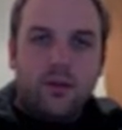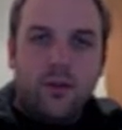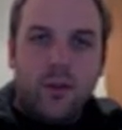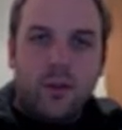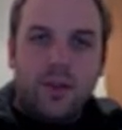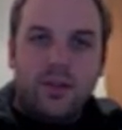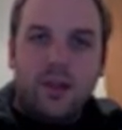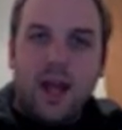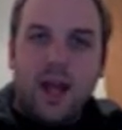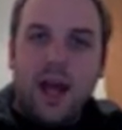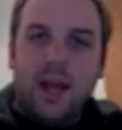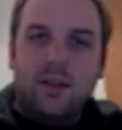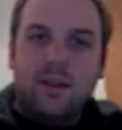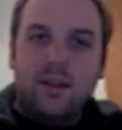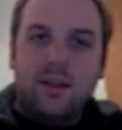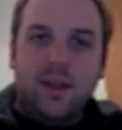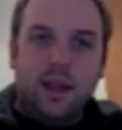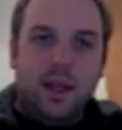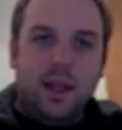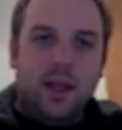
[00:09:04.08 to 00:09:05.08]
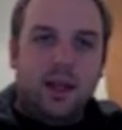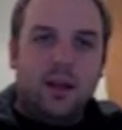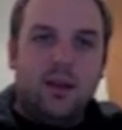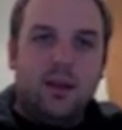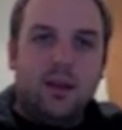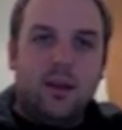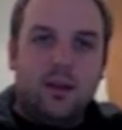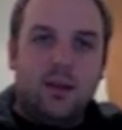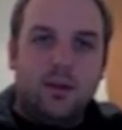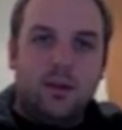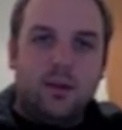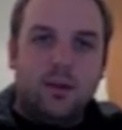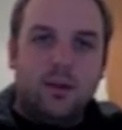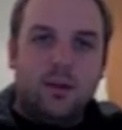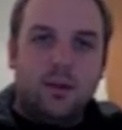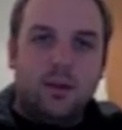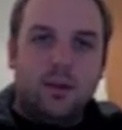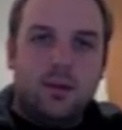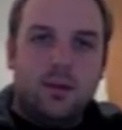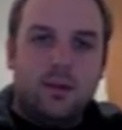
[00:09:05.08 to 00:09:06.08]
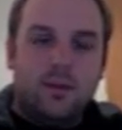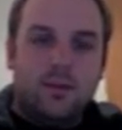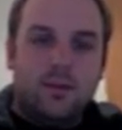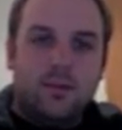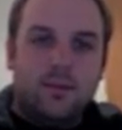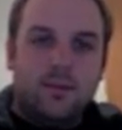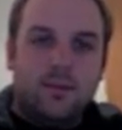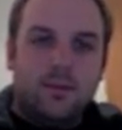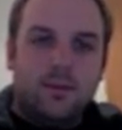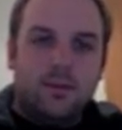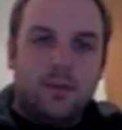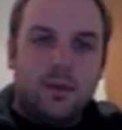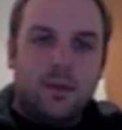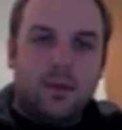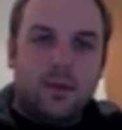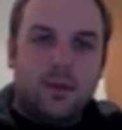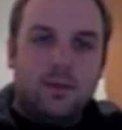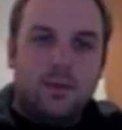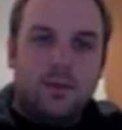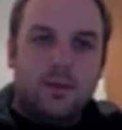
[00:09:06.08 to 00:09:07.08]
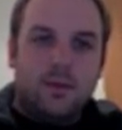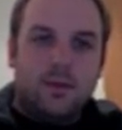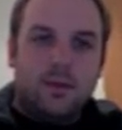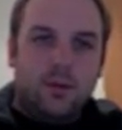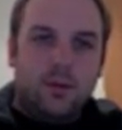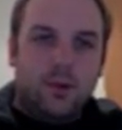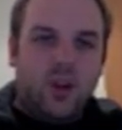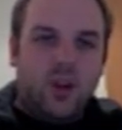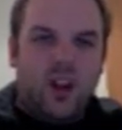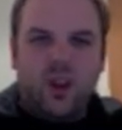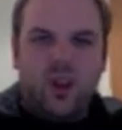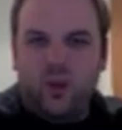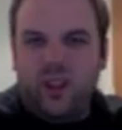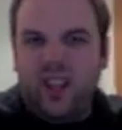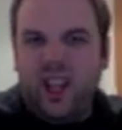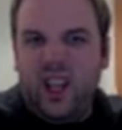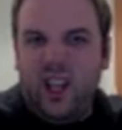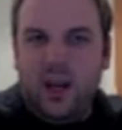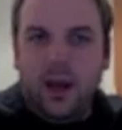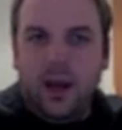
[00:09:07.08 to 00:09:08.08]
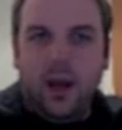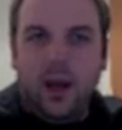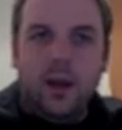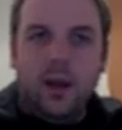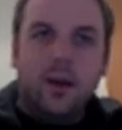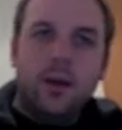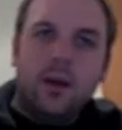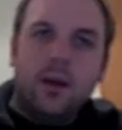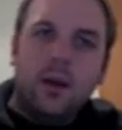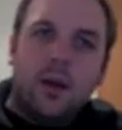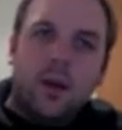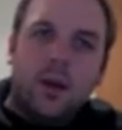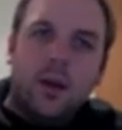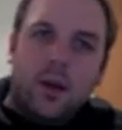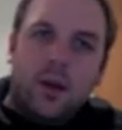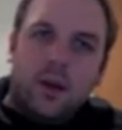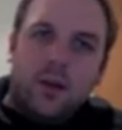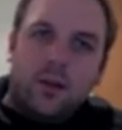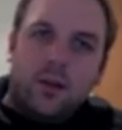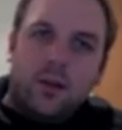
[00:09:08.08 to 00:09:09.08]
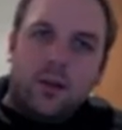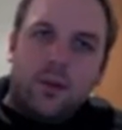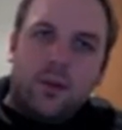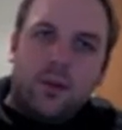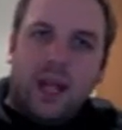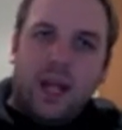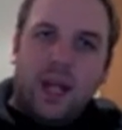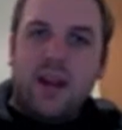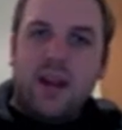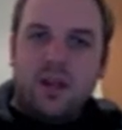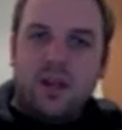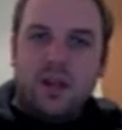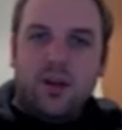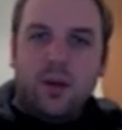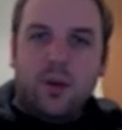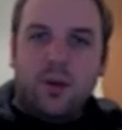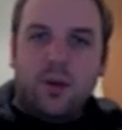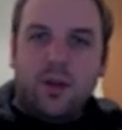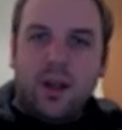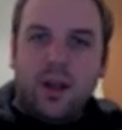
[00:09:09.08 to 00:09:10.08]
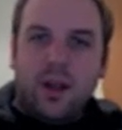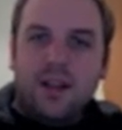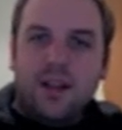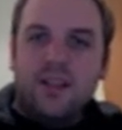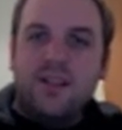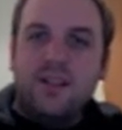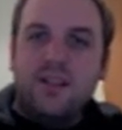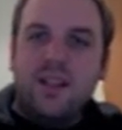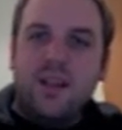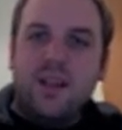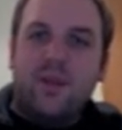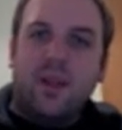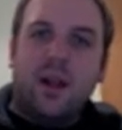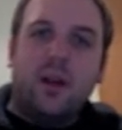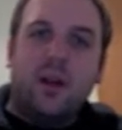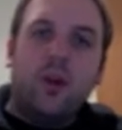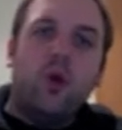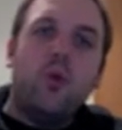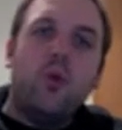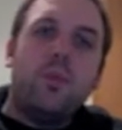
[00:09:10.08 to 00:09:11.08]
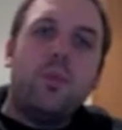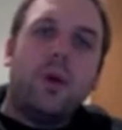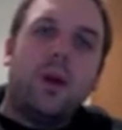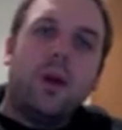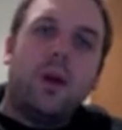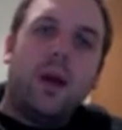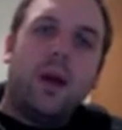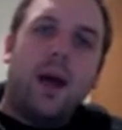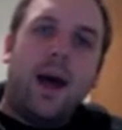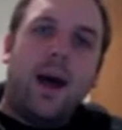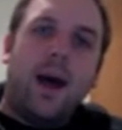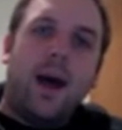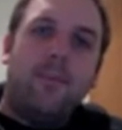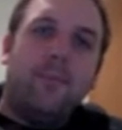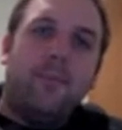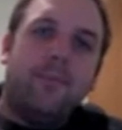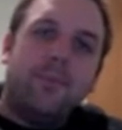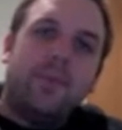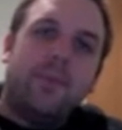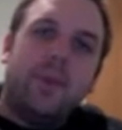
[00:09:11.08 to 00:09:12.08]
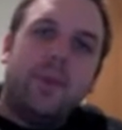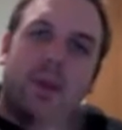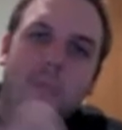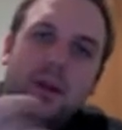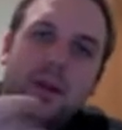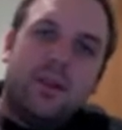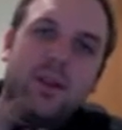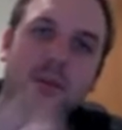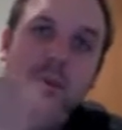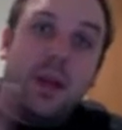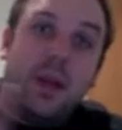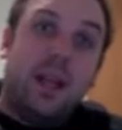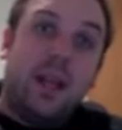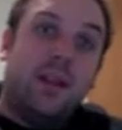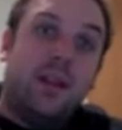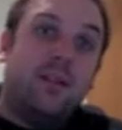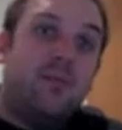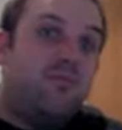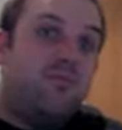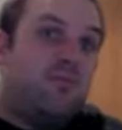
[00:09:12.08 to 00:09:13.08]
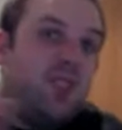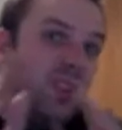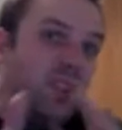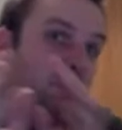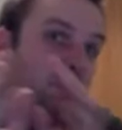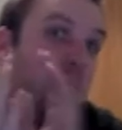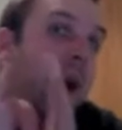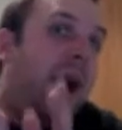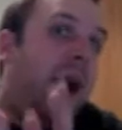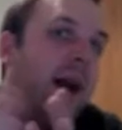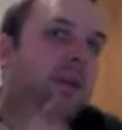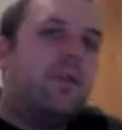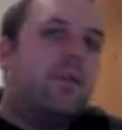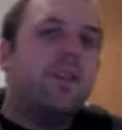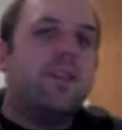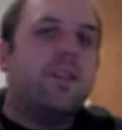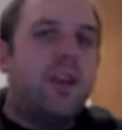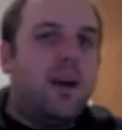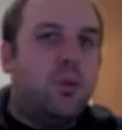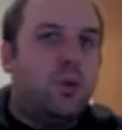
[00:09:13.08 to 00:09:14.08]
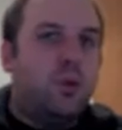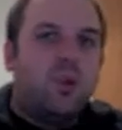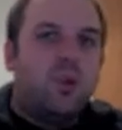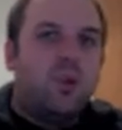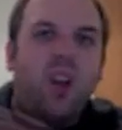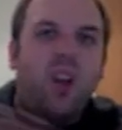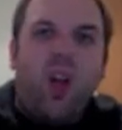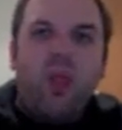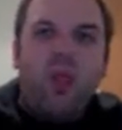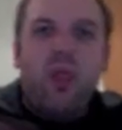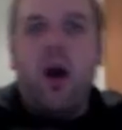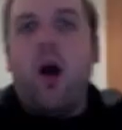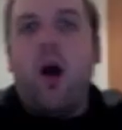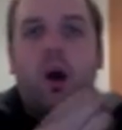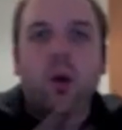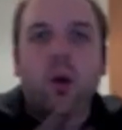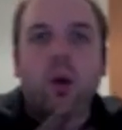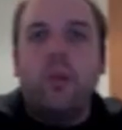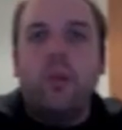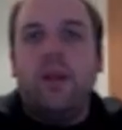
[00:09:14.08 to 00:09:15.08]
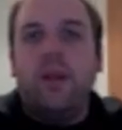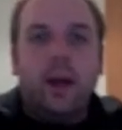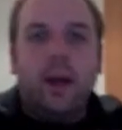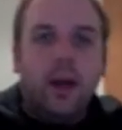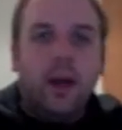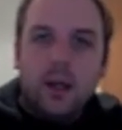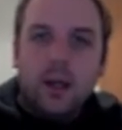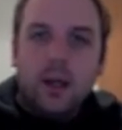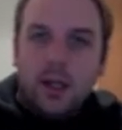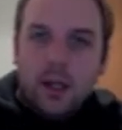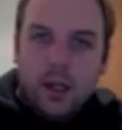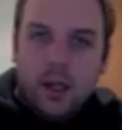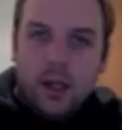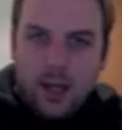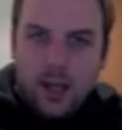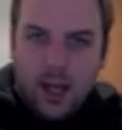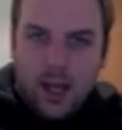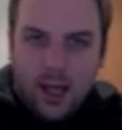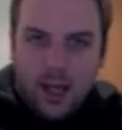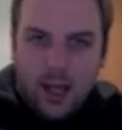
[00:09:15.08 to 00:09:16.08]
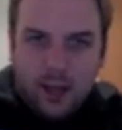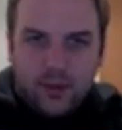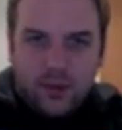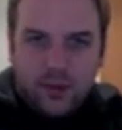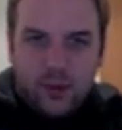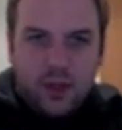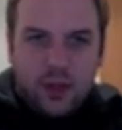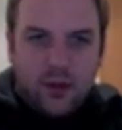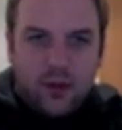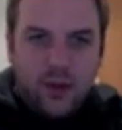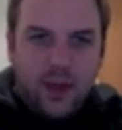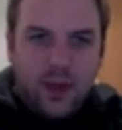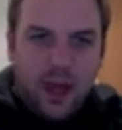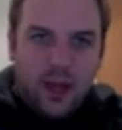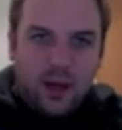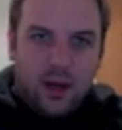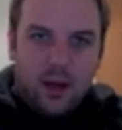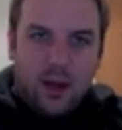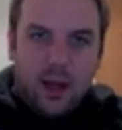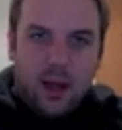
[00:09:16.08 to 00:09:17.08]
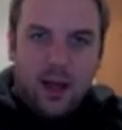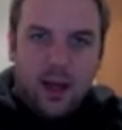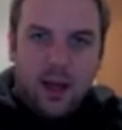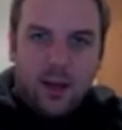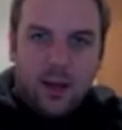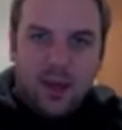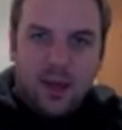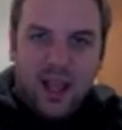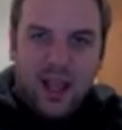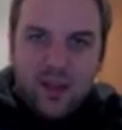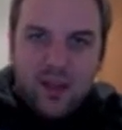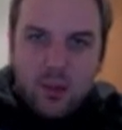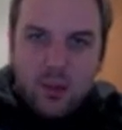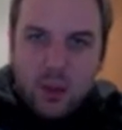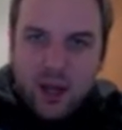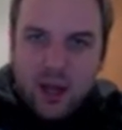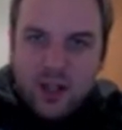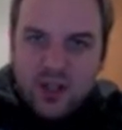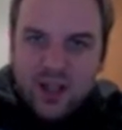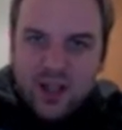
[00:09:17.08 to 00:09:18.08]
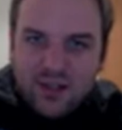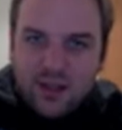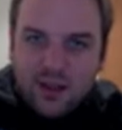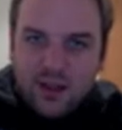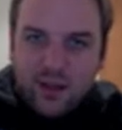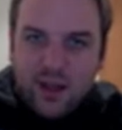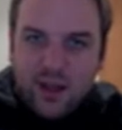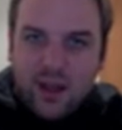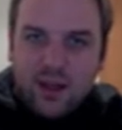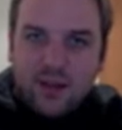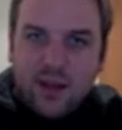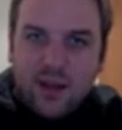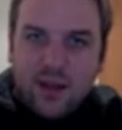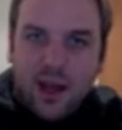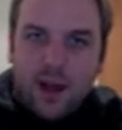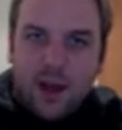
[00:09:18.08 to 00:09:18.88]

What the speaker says: the start to the end. So what I can actually do is I can set the loop to be just part of the sample, not the whole thing. So we can do that either by adjusting these